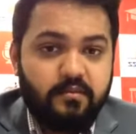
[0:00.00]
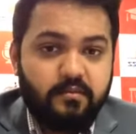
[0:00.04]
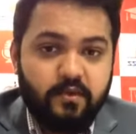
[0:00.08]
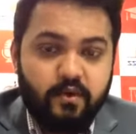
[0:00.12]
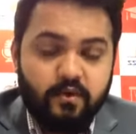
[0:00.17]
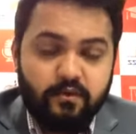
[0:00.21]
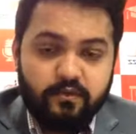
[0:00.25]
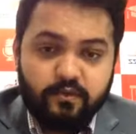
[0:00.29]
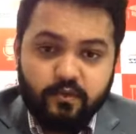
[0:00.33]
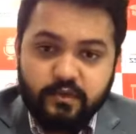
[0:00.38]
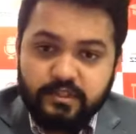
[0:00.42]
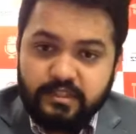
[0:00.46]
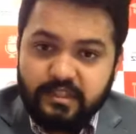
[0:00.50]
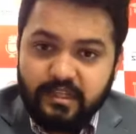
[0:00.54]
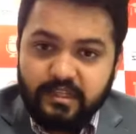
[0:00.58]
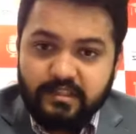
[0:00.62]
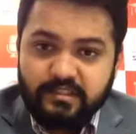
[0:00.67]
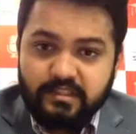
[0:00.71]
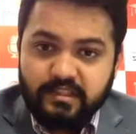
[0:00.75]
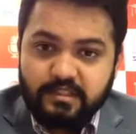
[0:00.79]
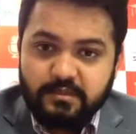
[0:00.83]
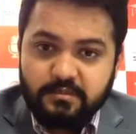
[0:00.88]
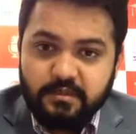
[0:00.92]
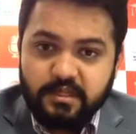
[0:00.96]
your full skill
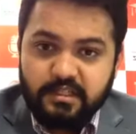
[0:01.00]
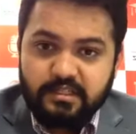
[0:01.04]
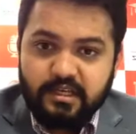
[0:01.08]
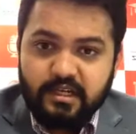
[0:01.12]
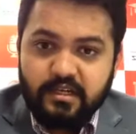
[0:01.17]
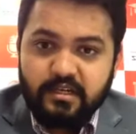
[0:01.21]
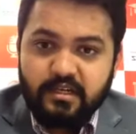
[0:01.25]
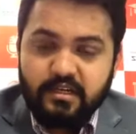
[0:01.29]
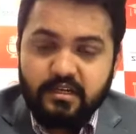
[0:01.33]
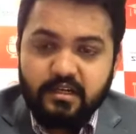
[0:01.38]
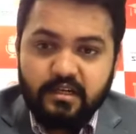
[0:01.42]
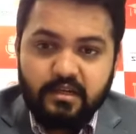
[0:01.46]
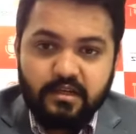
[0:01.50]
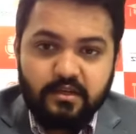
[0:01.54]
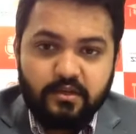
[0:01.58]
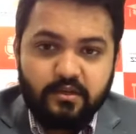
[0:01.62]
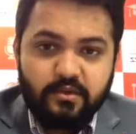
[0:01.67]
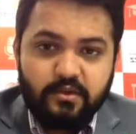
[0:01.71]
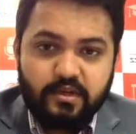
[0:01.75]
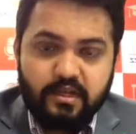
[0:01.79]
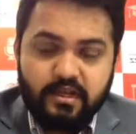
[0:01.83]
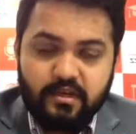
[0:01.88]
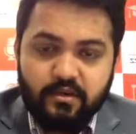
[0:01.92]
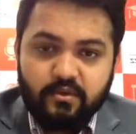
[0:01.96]
assessment done, you
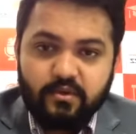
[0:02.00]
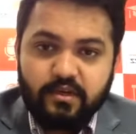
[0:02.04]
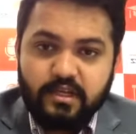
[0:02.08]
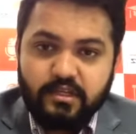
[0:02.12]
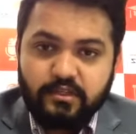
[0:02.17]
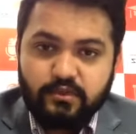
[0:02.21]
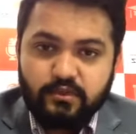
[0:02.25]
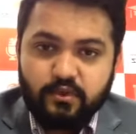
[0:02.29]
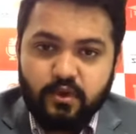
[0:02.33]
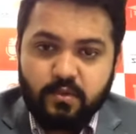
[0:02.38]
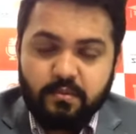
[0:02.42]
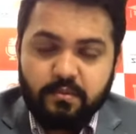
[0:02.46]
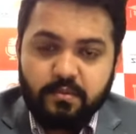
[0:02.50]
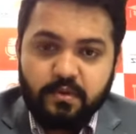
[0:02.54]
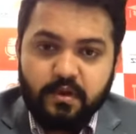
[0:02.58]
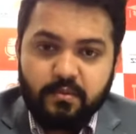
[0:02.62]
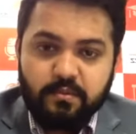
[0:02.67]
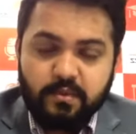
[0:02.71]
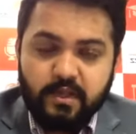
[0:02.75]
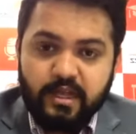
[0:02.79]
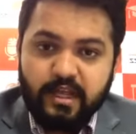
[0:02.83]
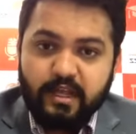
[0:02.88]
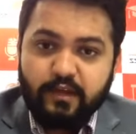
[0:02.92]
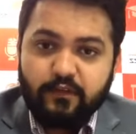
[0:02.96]
can look into
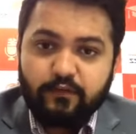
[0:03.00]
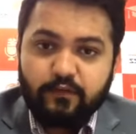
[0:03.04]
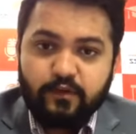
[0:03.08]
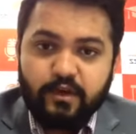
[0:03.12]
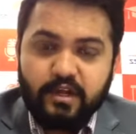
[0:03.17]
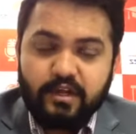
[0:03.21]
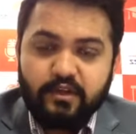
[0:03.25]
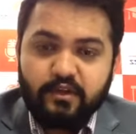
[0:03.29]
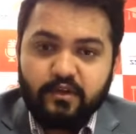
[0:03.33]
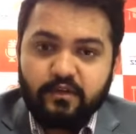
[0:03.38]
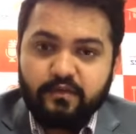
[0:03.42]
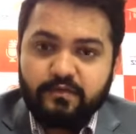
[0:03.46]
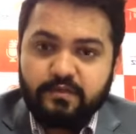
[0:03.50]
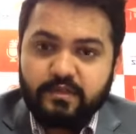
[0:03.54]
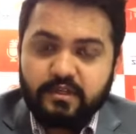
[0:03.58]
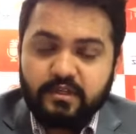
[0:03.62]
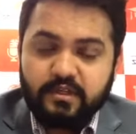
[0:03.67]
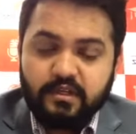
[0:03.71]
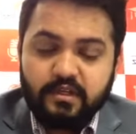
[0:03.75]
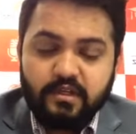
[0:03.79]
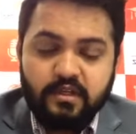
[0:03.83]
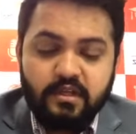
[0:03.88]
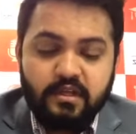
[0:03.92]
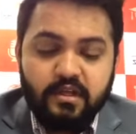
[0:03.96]
applying for any of
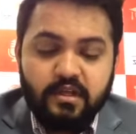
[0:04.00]
the